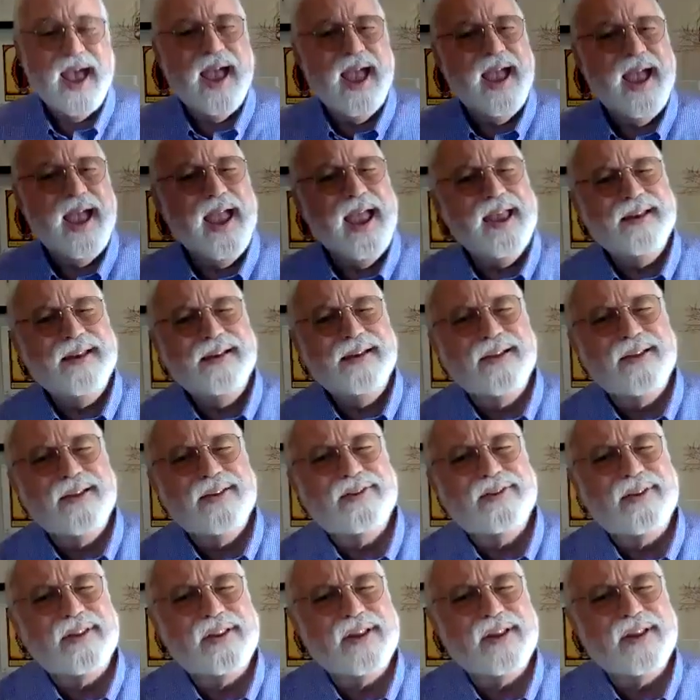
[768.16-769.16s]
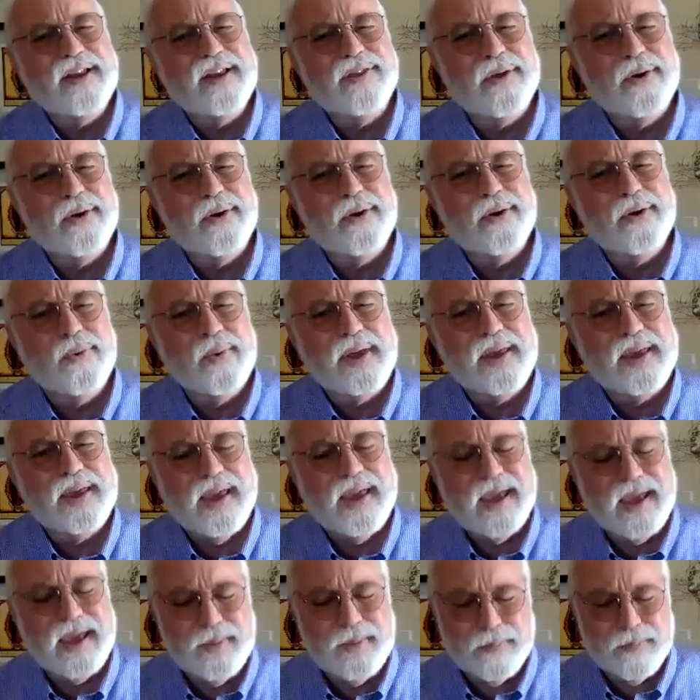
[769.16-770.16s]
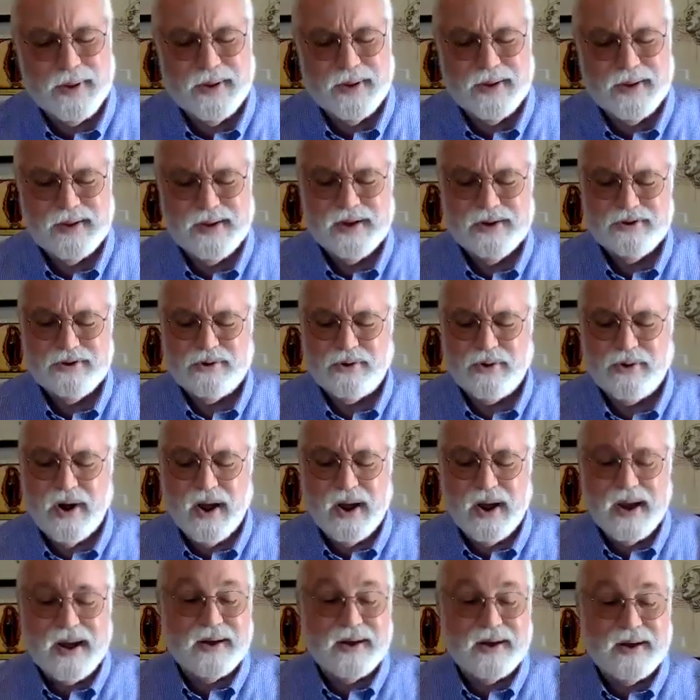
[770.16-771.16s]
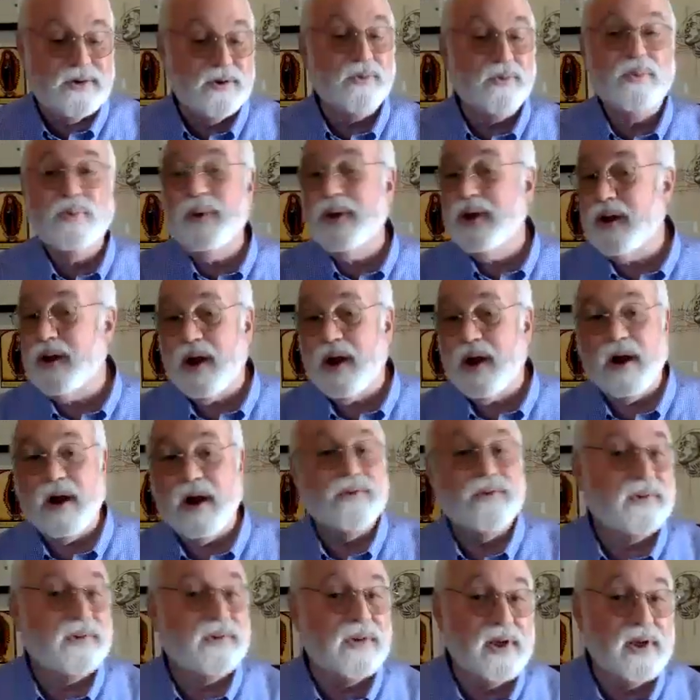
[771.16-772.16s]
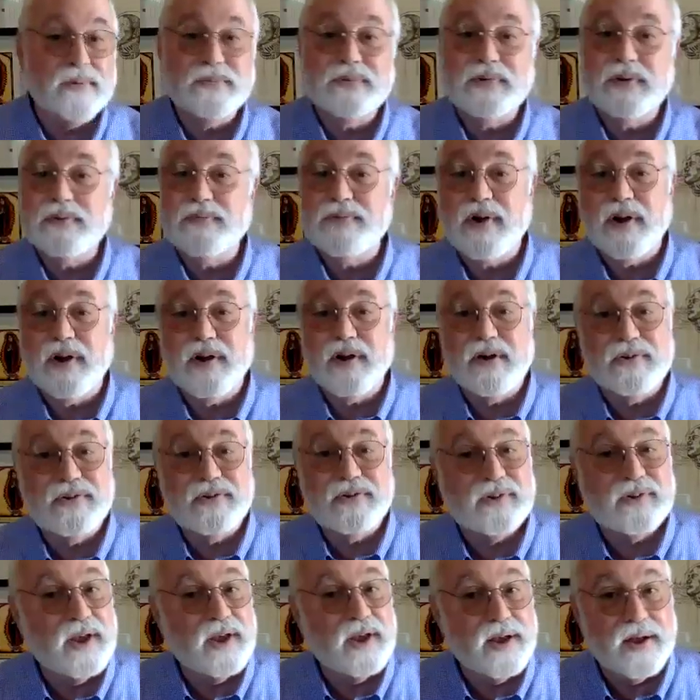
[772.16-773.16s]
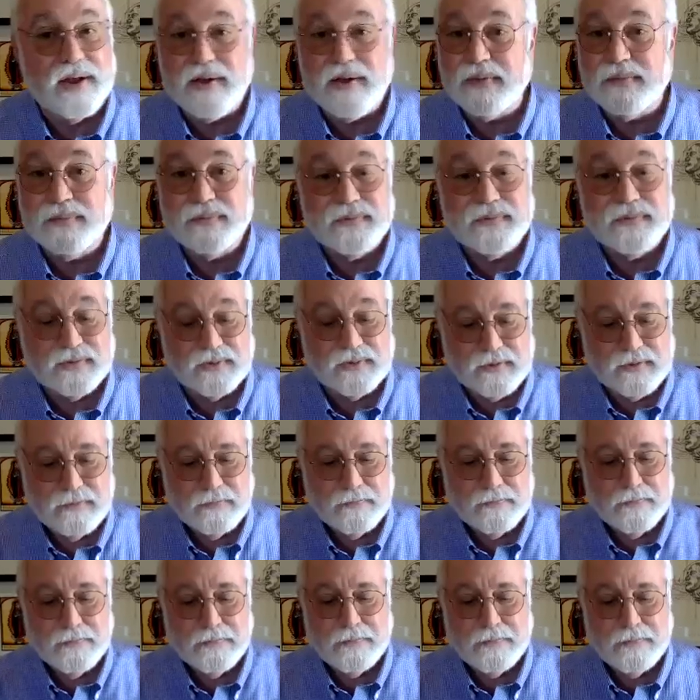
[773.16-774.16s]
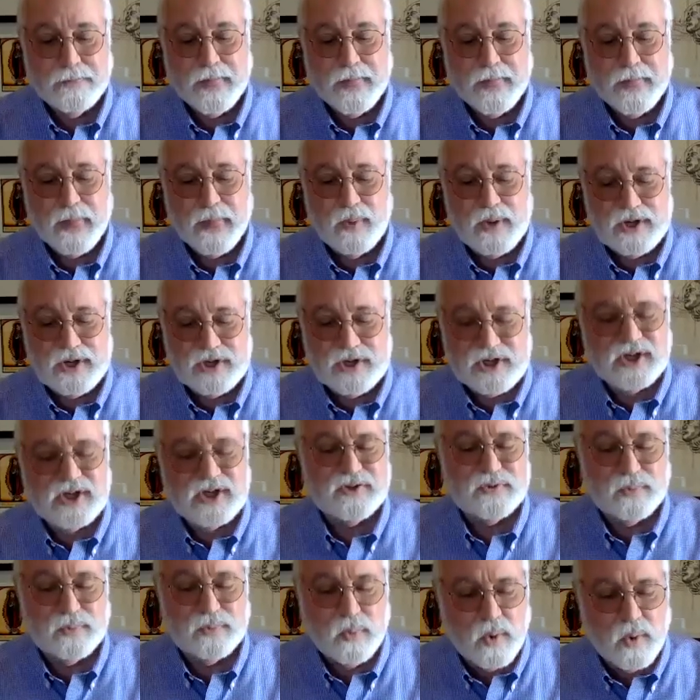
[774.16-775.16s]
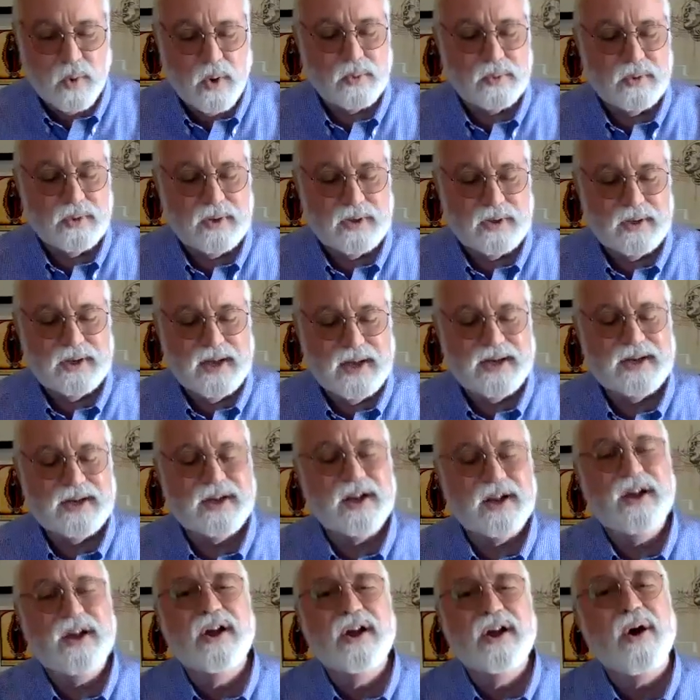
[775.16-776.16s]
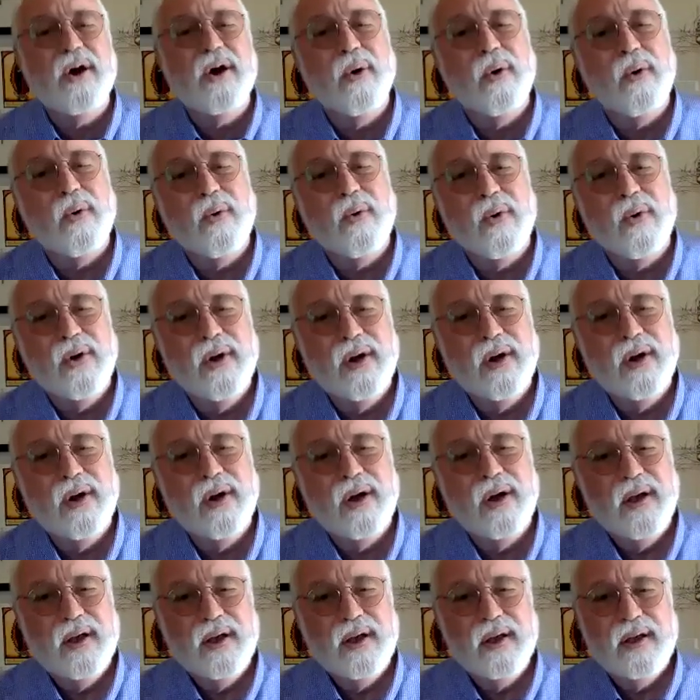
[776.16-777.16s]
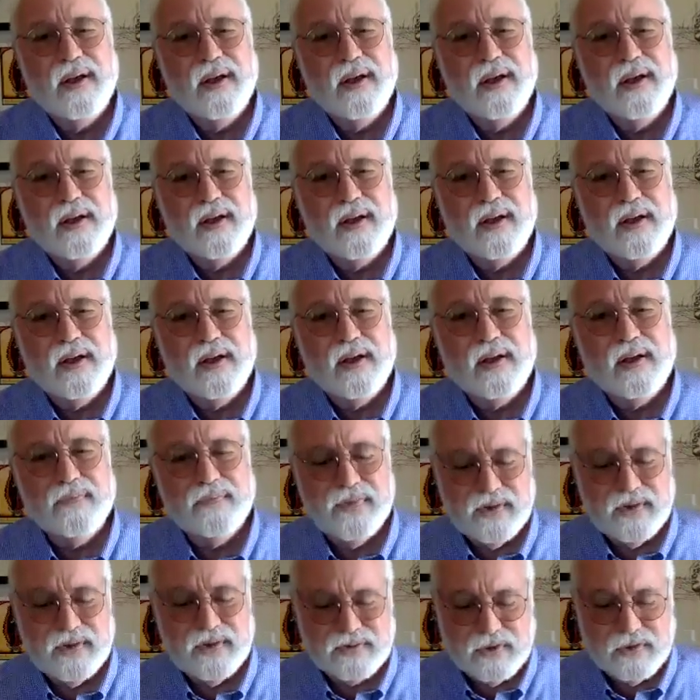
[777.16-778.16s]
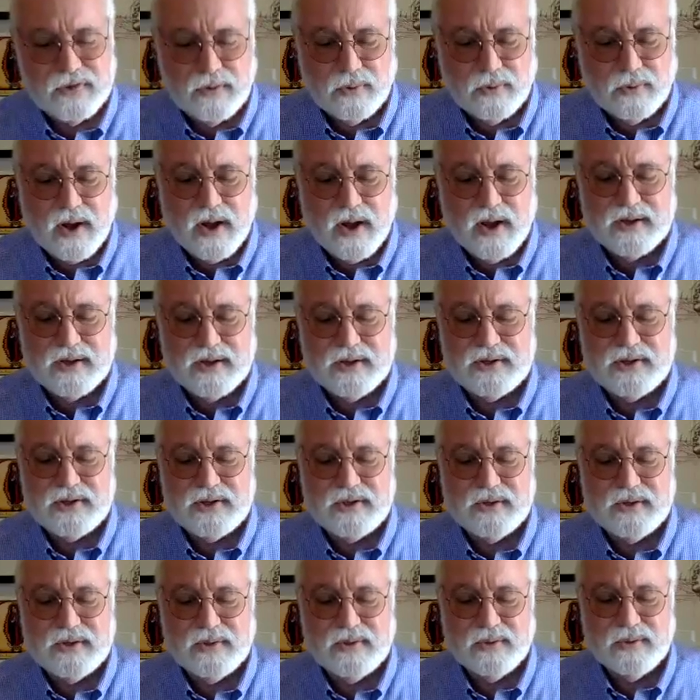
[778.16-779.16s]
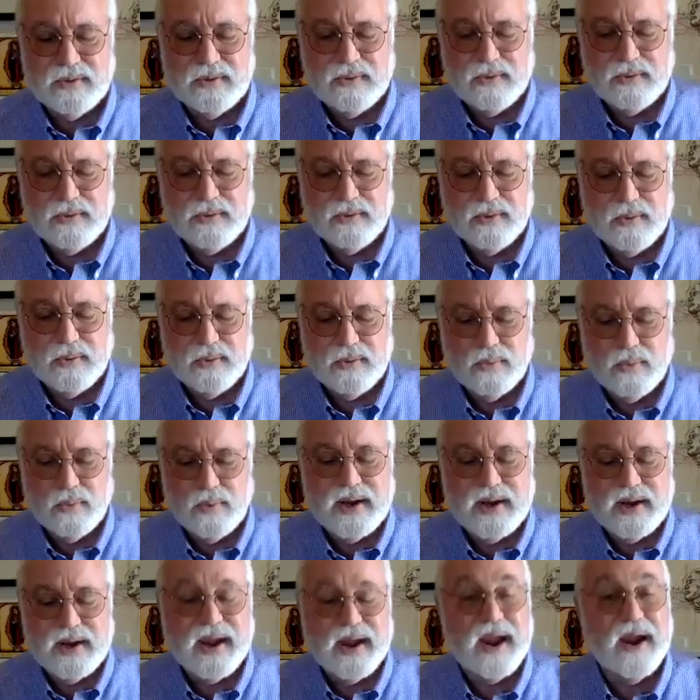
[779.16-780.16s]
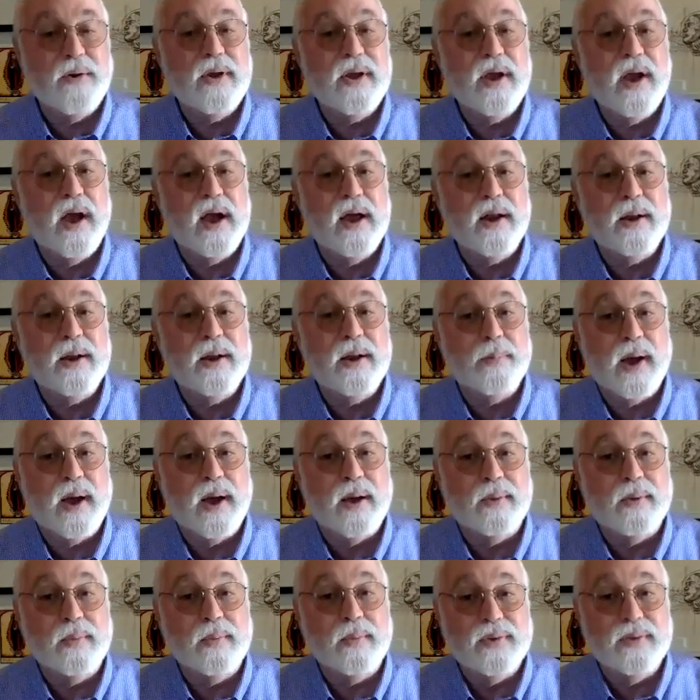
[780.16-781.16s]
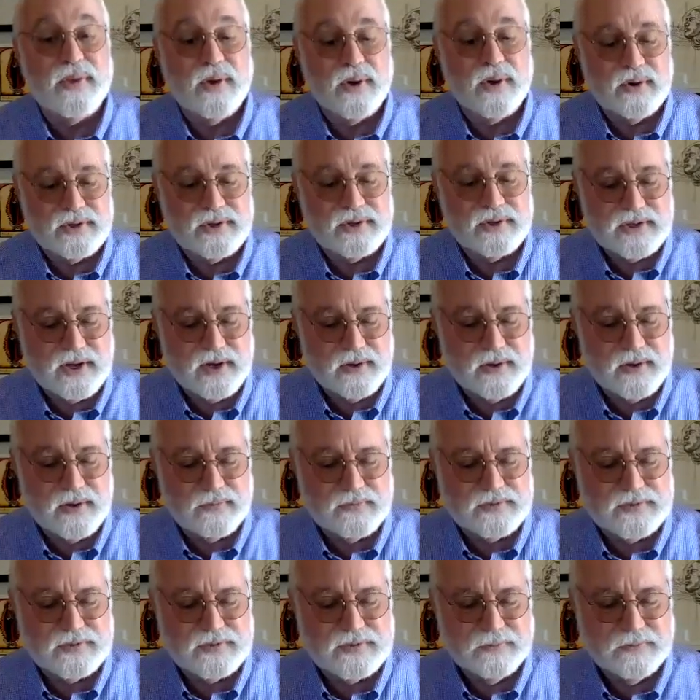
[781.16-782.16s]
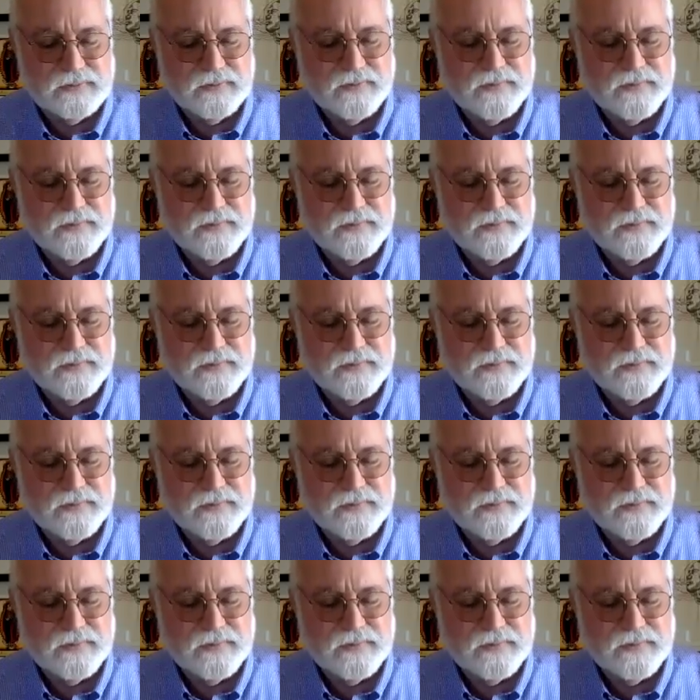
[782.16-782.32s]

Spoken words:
Endlessly, though, we keep trying to rid ourselves of ourselves. We just won't let go of this grudge we carry on about with ourselves.